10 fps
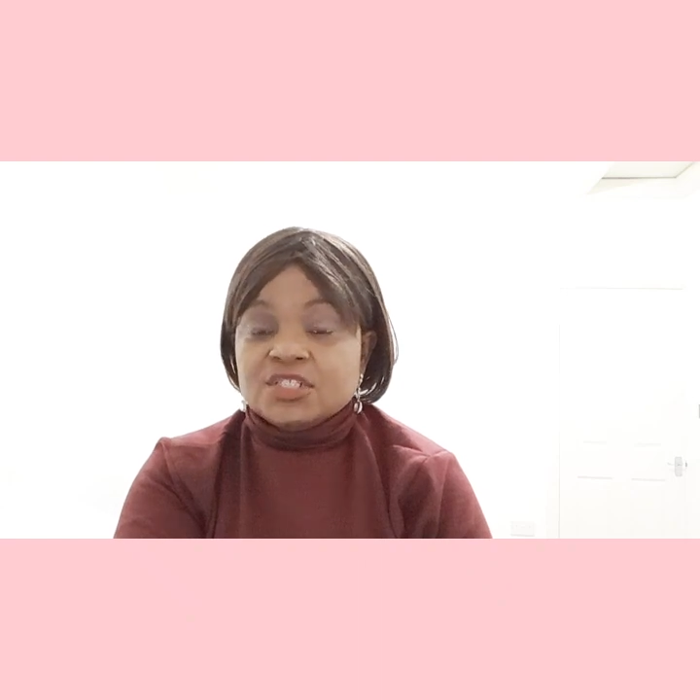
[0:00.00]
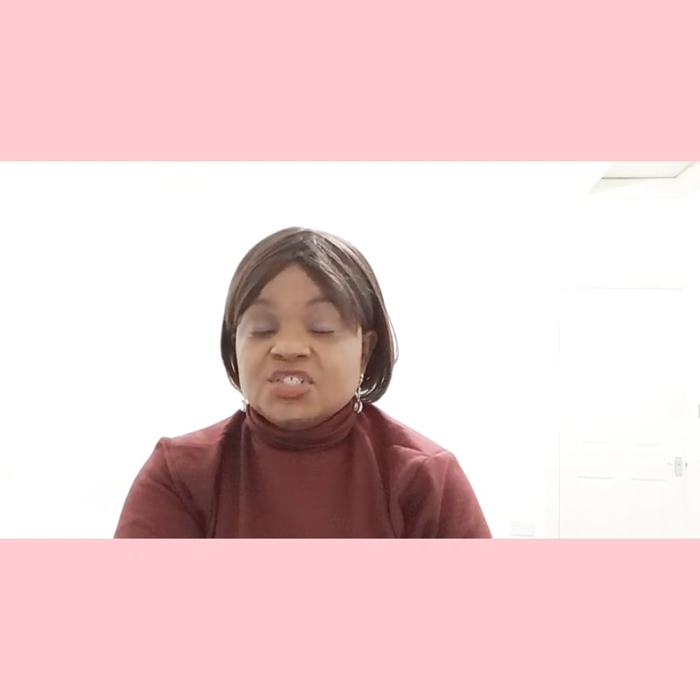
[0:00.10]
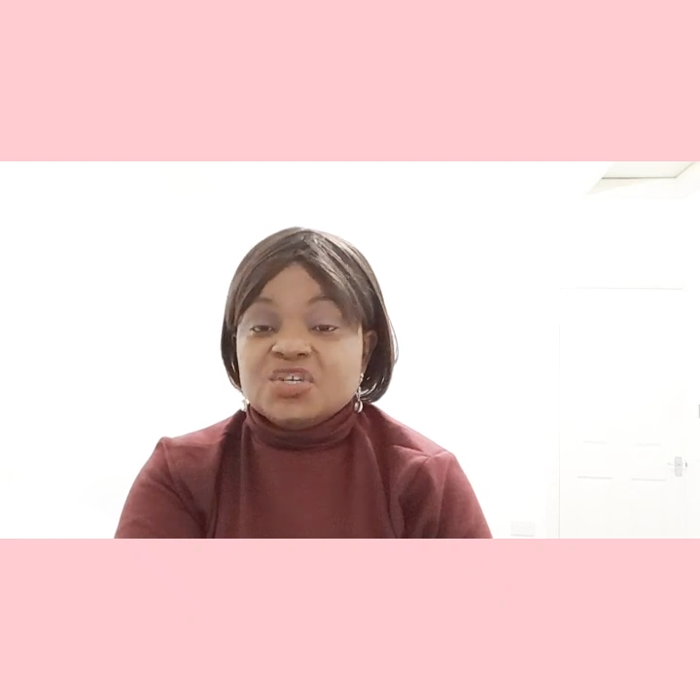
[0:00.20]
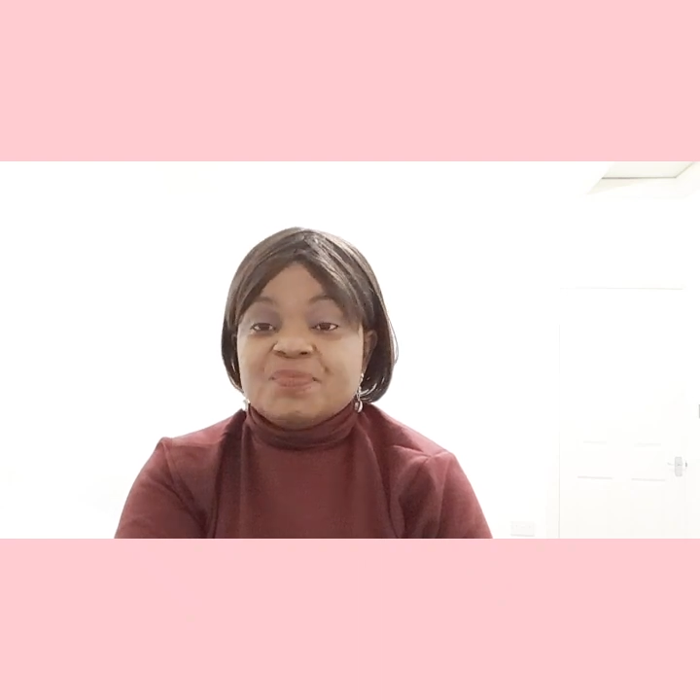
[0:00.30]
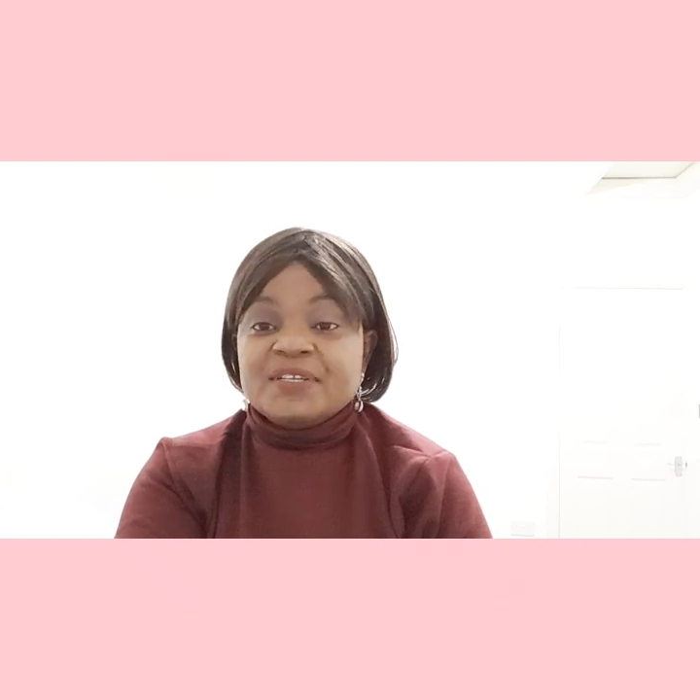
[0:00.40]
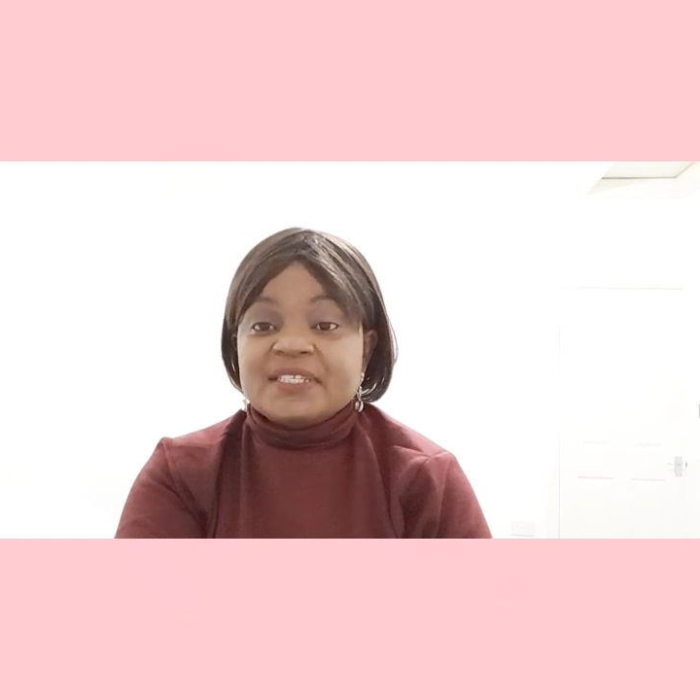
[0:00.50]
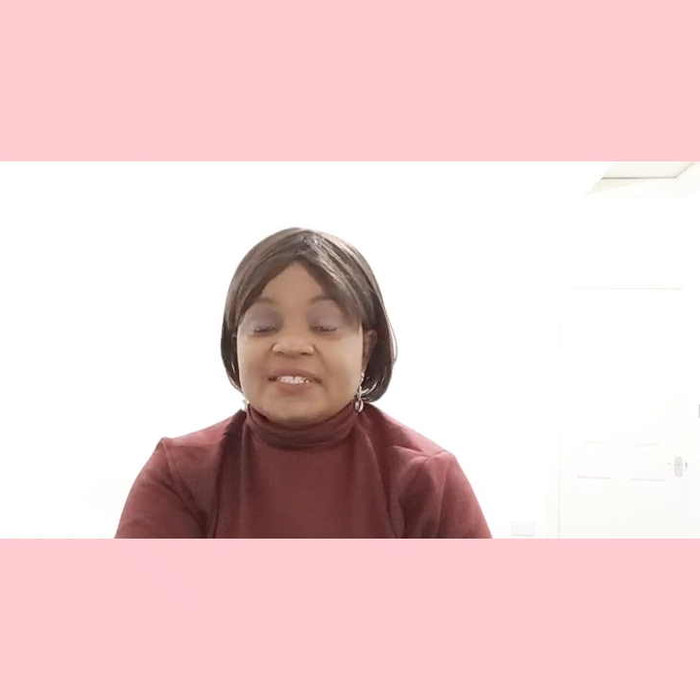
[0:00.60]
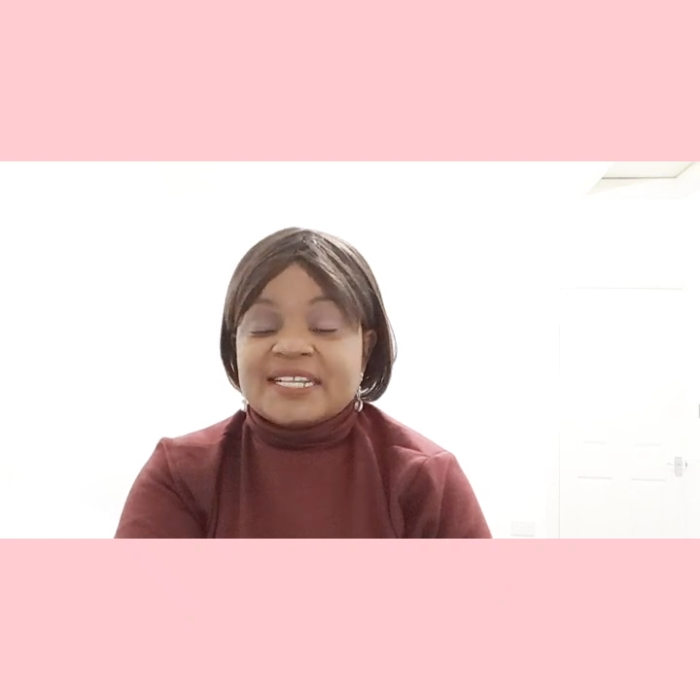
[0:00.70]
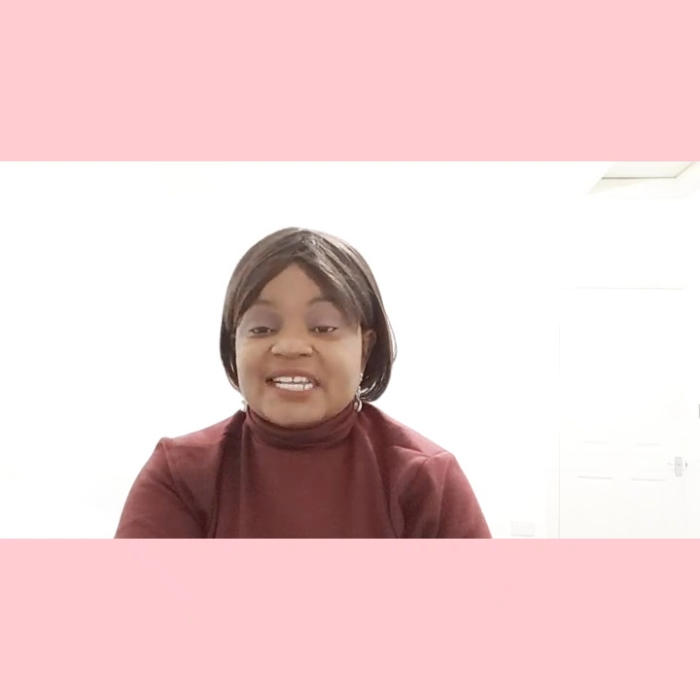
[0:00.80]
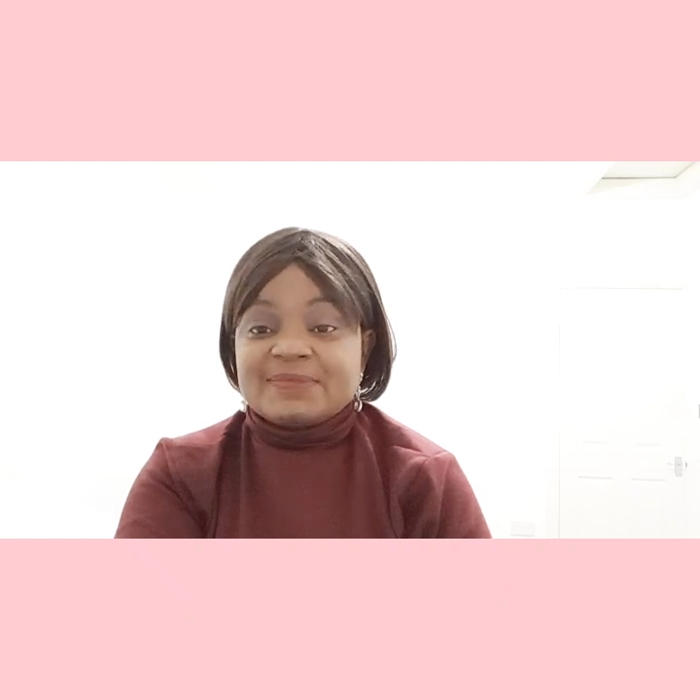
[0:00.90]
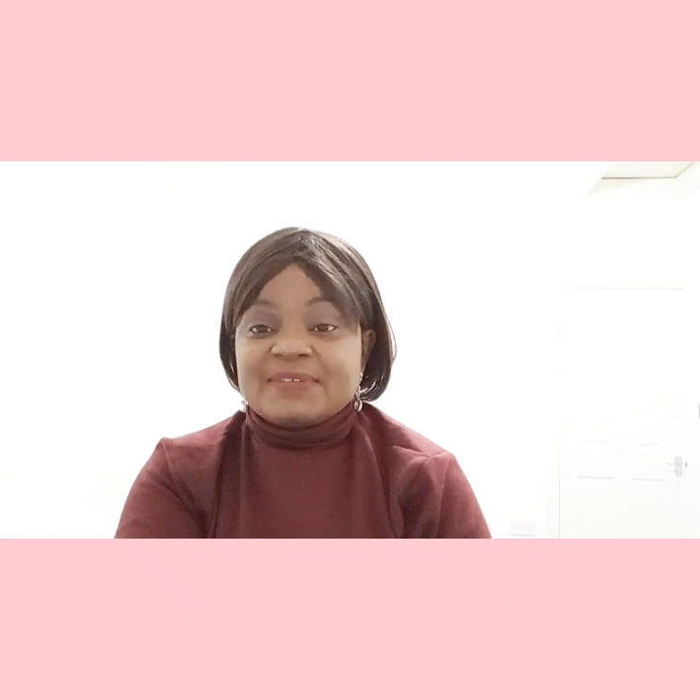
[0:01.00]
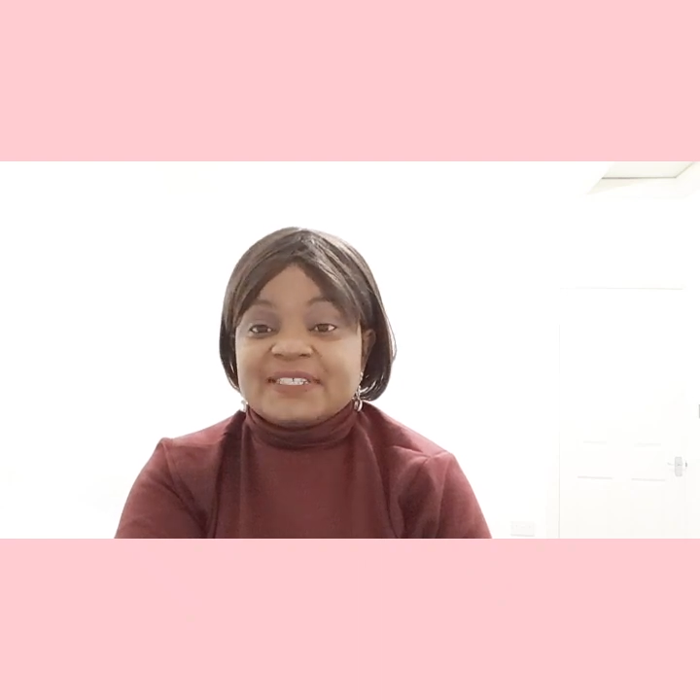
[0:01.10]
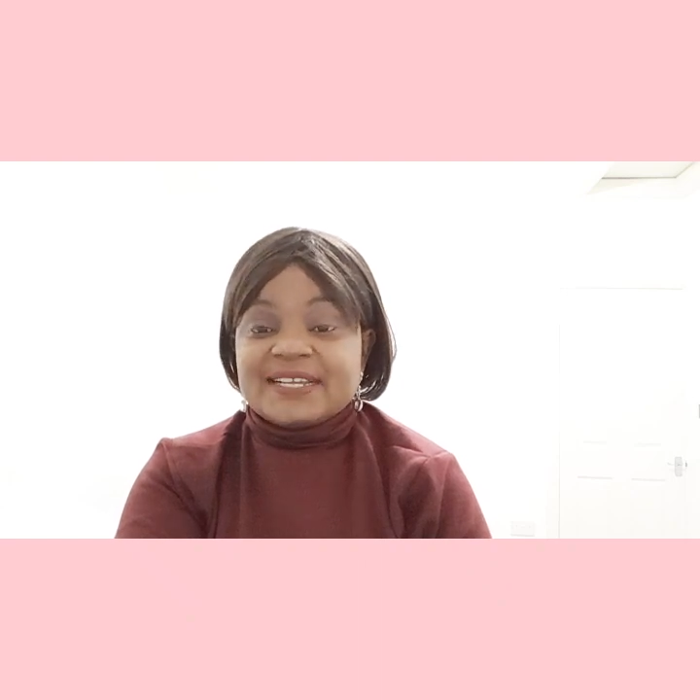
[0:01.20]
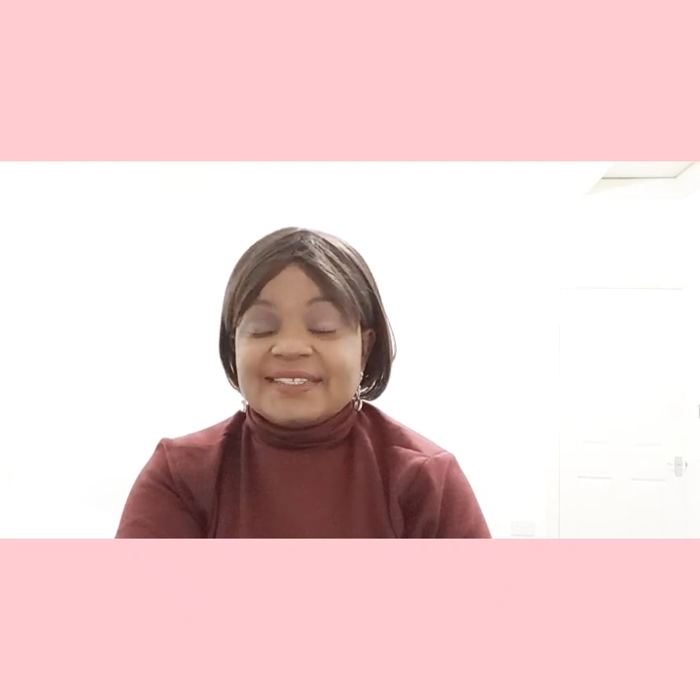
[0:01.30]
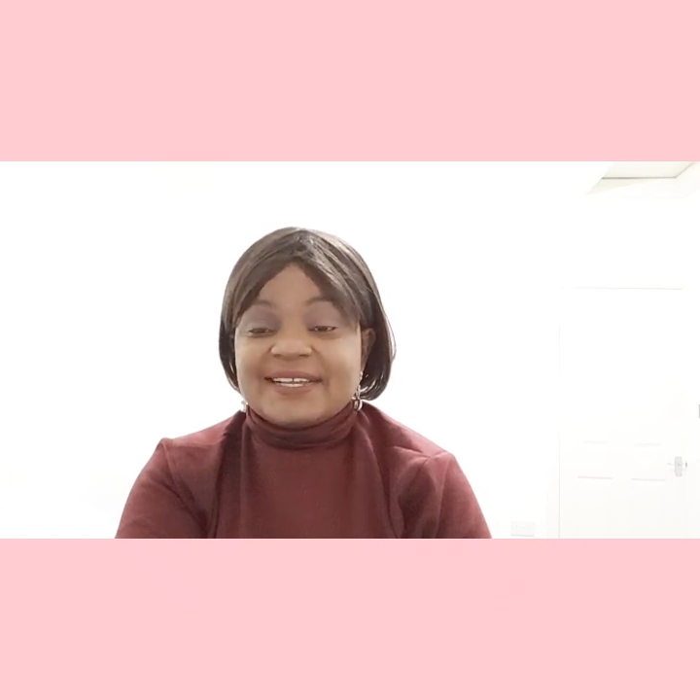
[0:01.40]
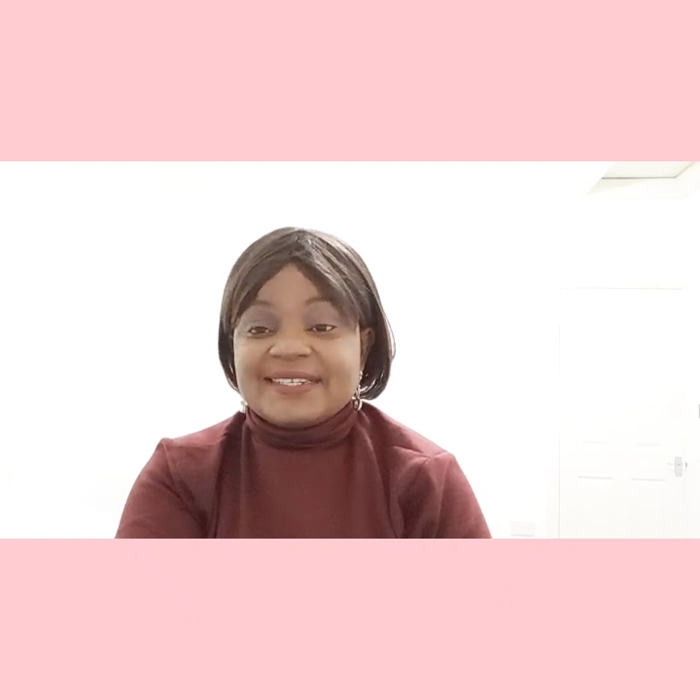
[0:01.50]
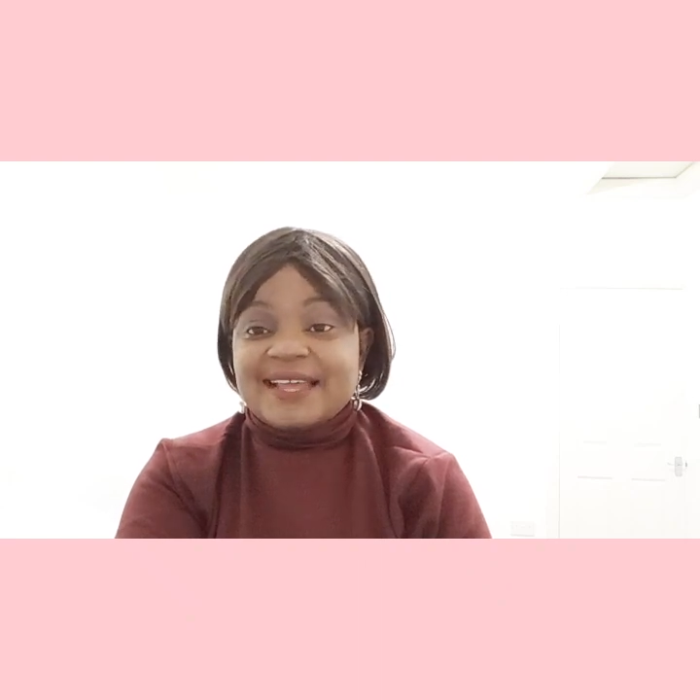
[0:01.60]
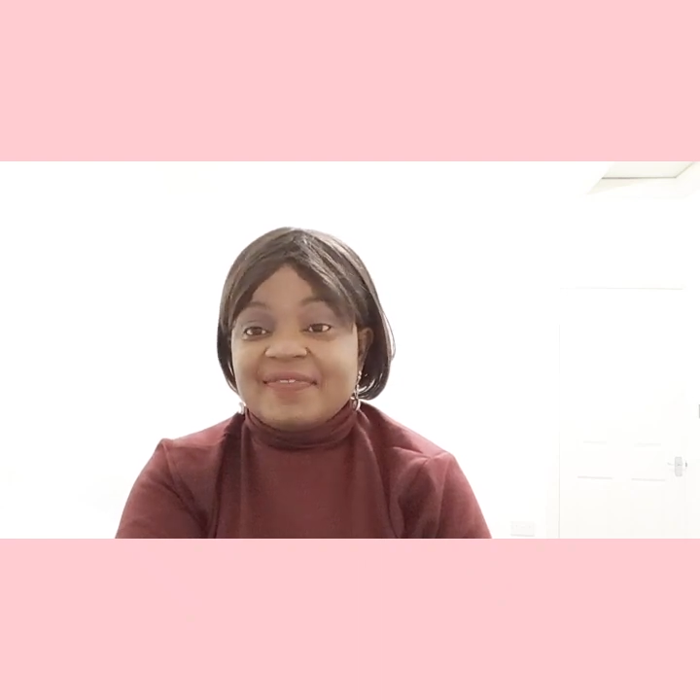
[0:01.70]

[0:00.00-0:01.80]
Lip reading: it has been stated there